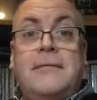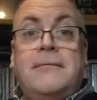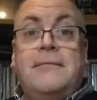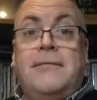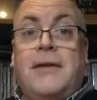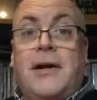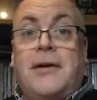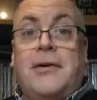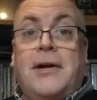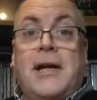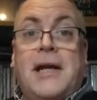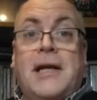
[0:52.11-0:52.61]

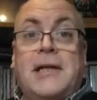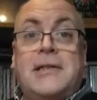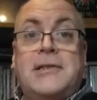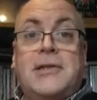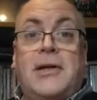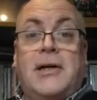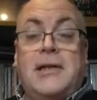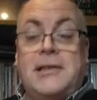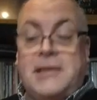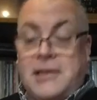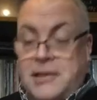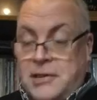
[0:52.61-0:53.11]
Very
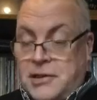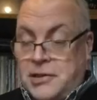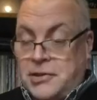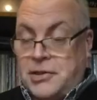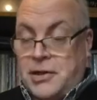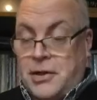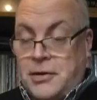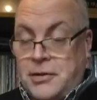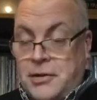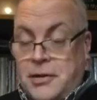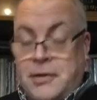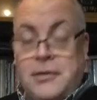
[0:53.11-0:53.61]
excited to
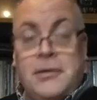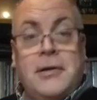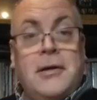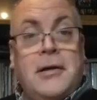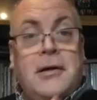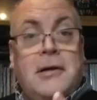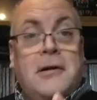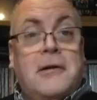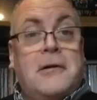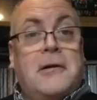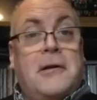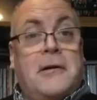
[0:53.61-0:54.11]
show you.
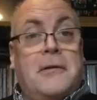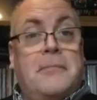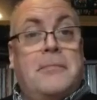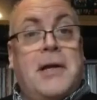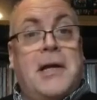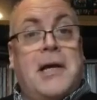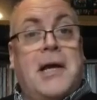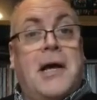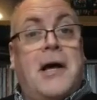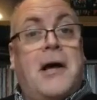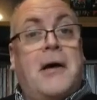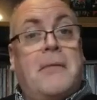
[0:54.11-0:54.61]
I'm going to
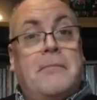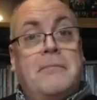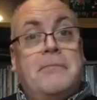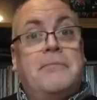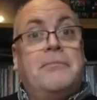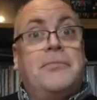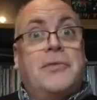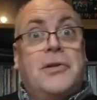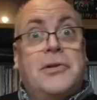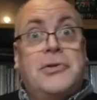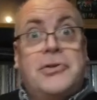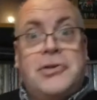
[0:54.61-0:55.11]
pick it up
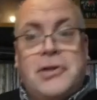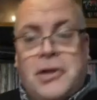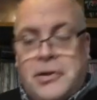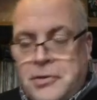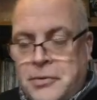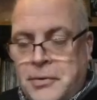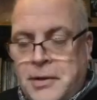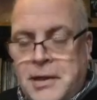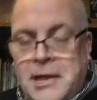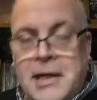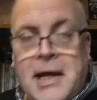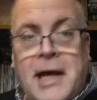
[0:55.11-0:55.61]
and show
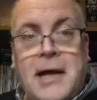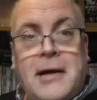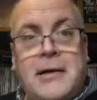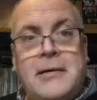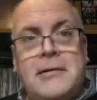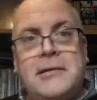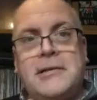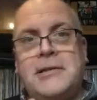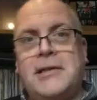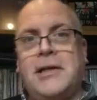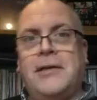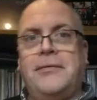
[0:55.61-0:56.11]
you it now.
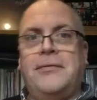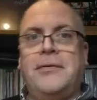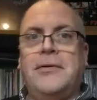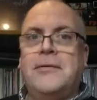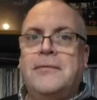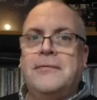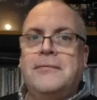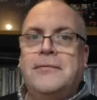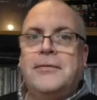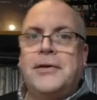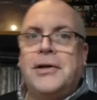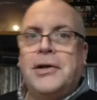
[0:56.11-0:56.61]
See if you
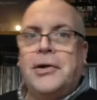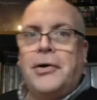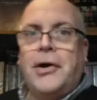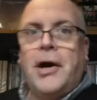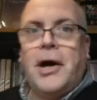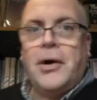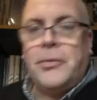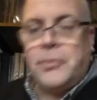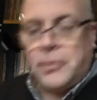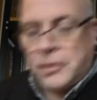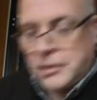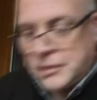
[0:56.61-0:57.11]
can figure
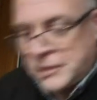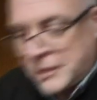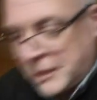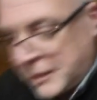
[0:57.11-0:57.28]
out what's